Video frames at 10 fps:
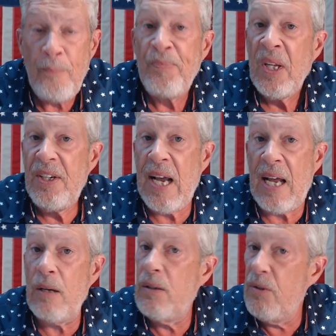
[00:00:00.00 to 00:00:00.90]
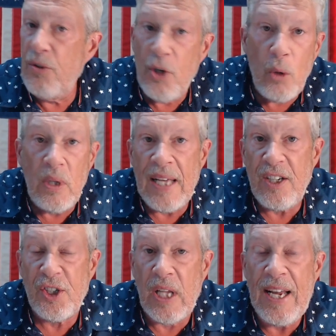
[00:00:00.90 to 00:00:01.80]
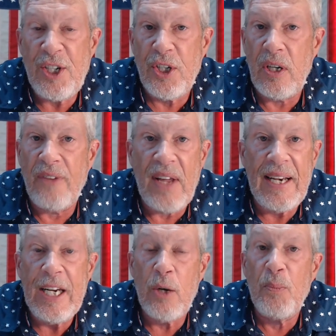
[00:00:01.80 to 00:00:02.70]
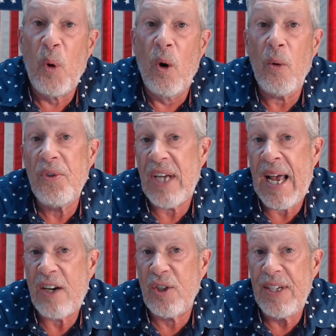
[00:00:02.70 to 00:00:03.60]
Yet no legislation of any import was actually